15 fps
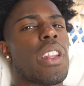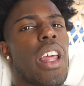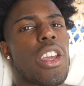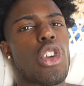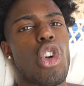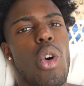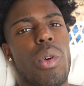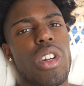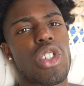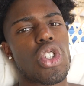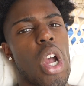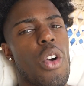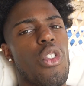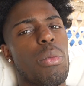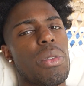like you don't want to
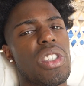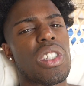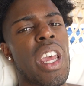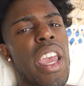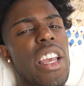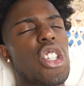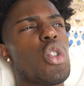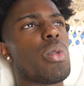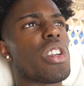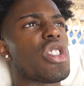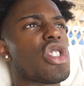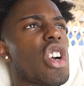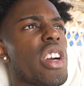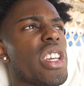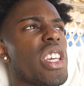start with mistakes, you want to
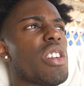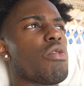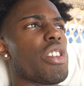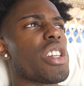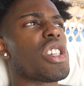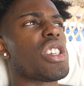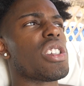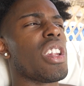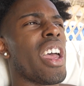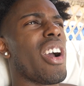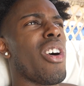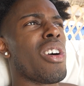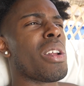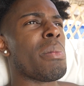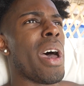start and get rich like
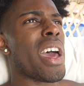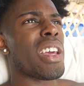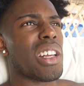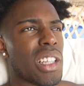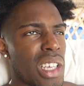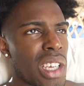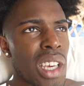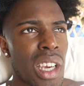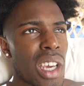automatically.